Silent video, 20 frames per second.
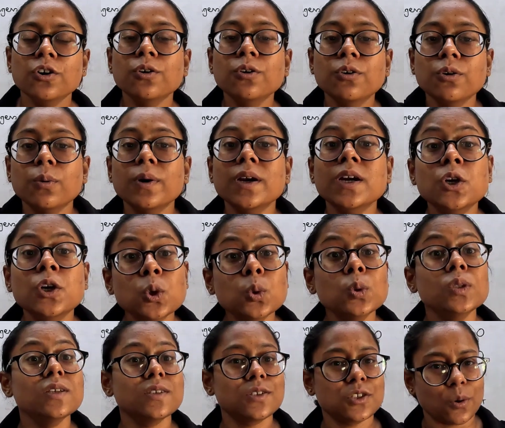to grow
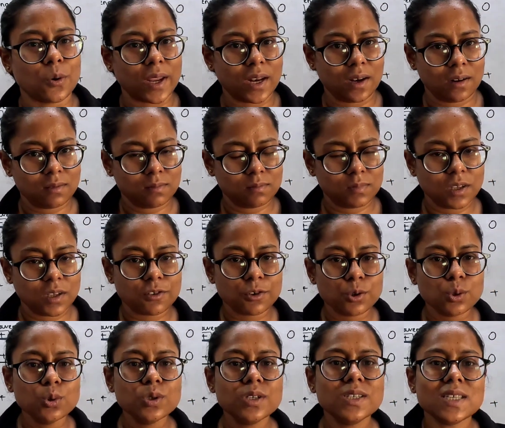into the soil. Their
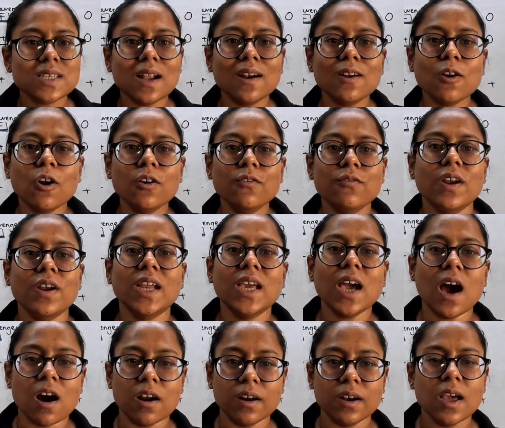roots are not very
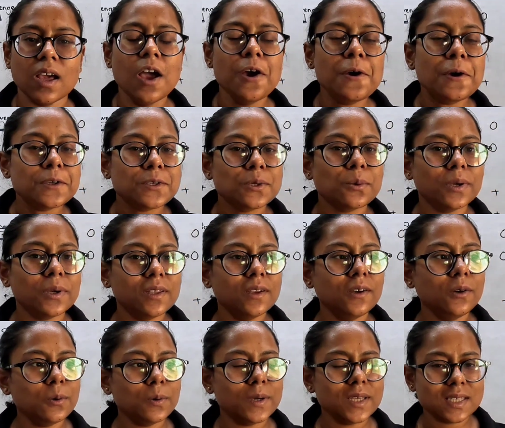hard. So what
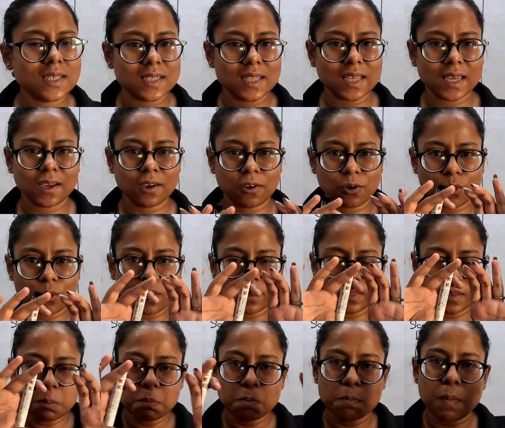they do is they grow
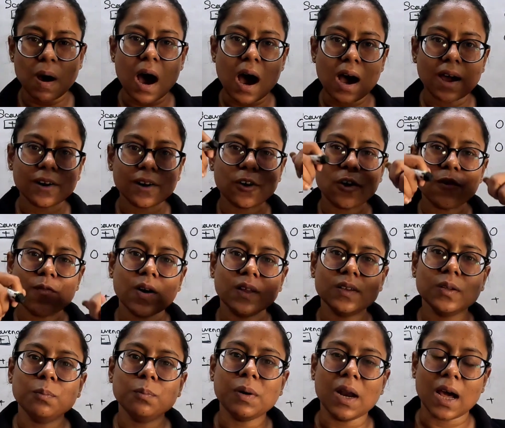on the bark of
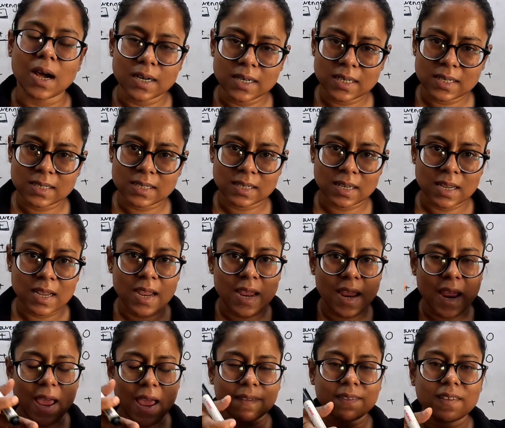other plants
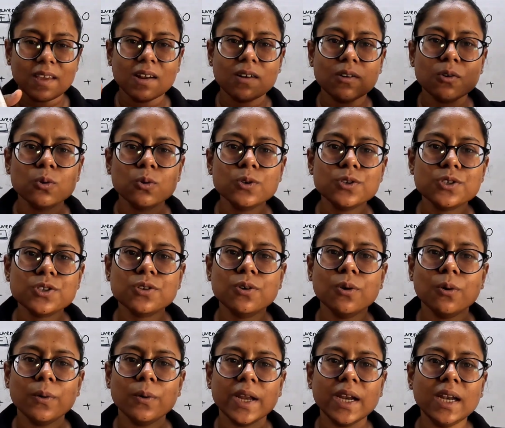and their roots
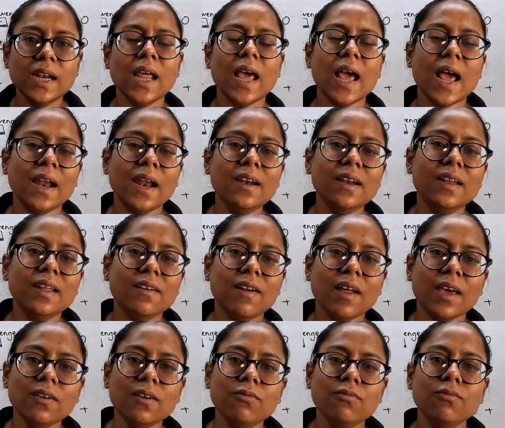go in and
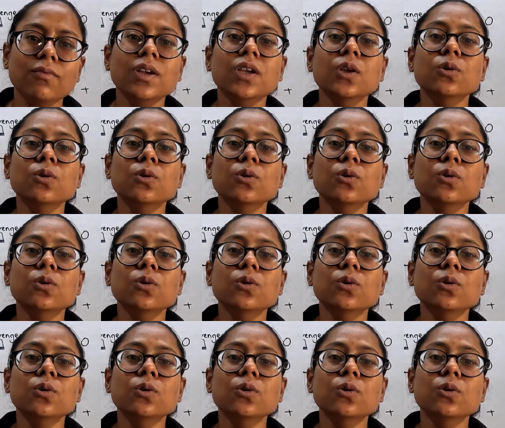derive